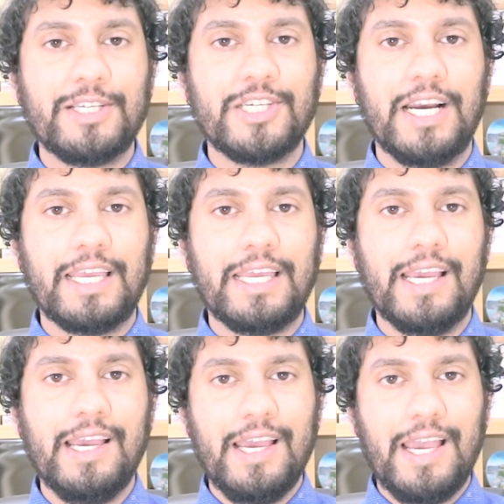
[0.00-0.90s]
and
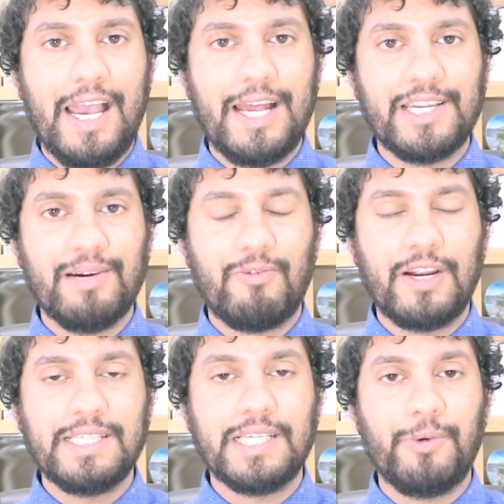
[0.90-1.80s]
Shaggy end up
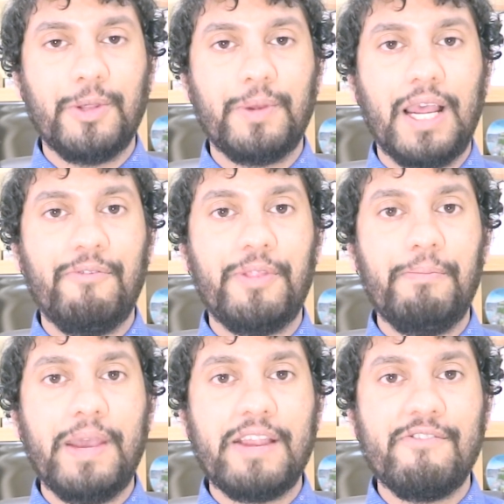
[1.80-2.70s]
racing with. We have the
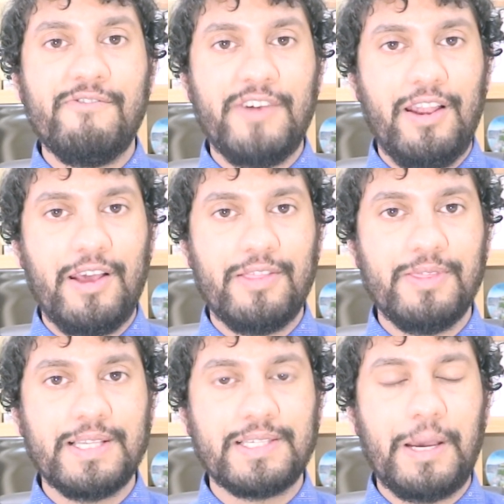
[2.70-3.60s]
main villain,
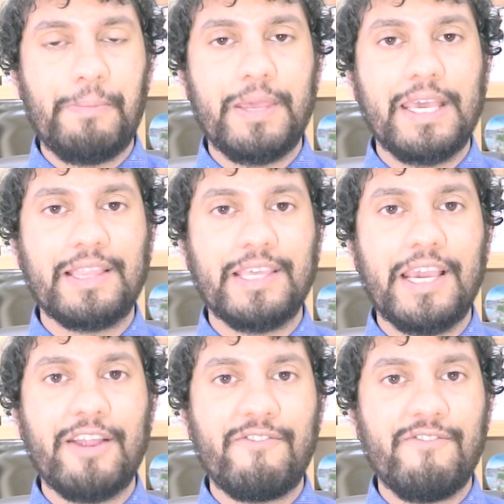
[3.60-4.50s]
this time being
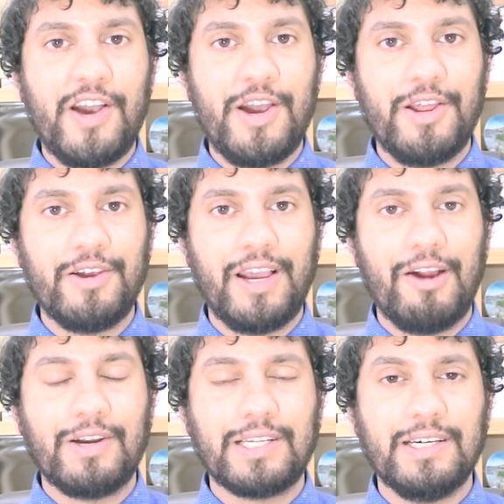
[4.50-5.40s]
the Inferno
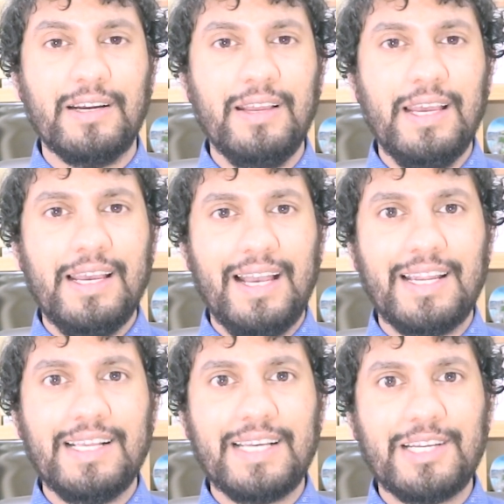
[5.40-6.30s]
character.
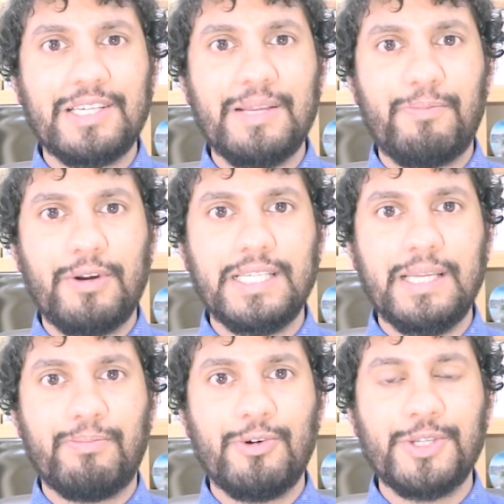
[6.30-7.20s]
And he's actually a
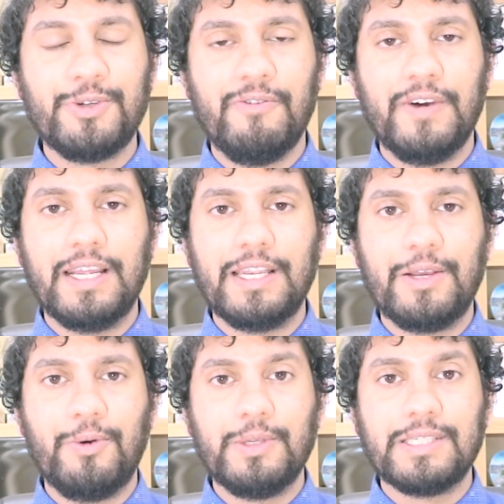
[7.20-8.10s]
pretty brutal villain.
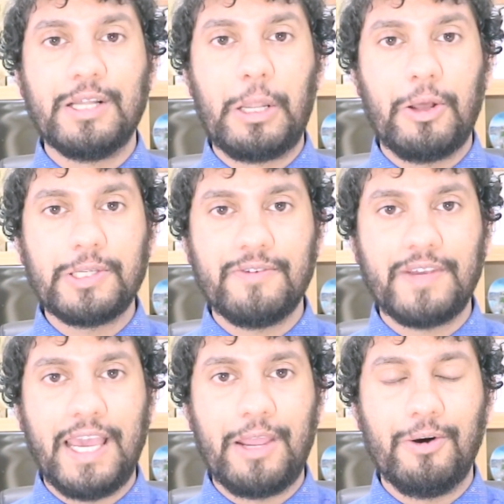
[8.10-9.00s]
He causes a lot
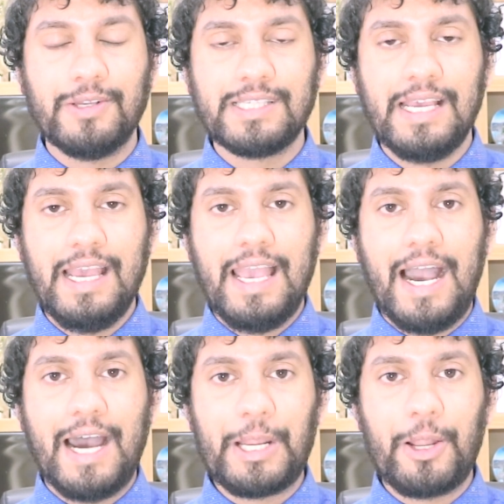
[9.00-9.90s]
of chaos
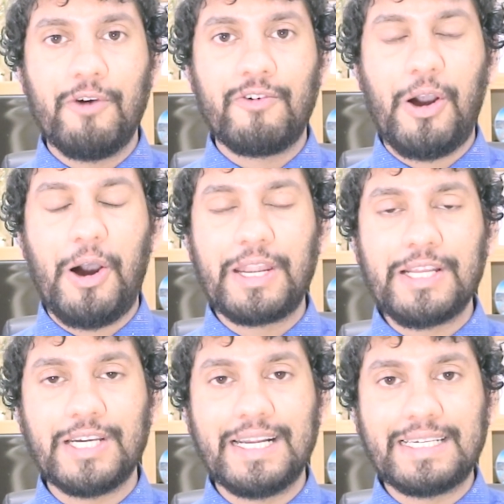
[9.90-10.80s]
and a lot of
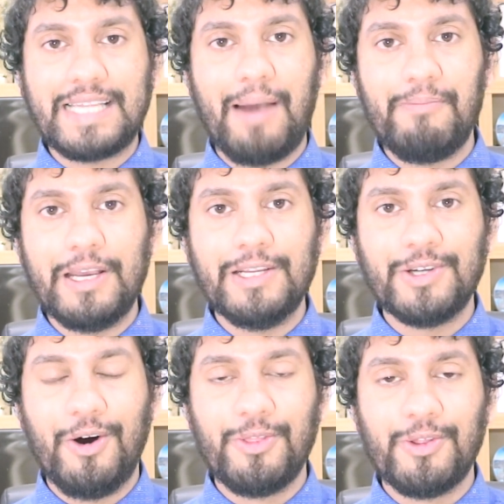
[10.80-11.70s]
carnage and
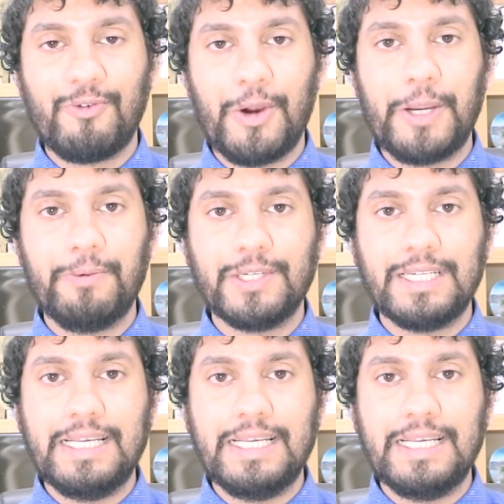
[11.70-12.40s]
damage on the road, which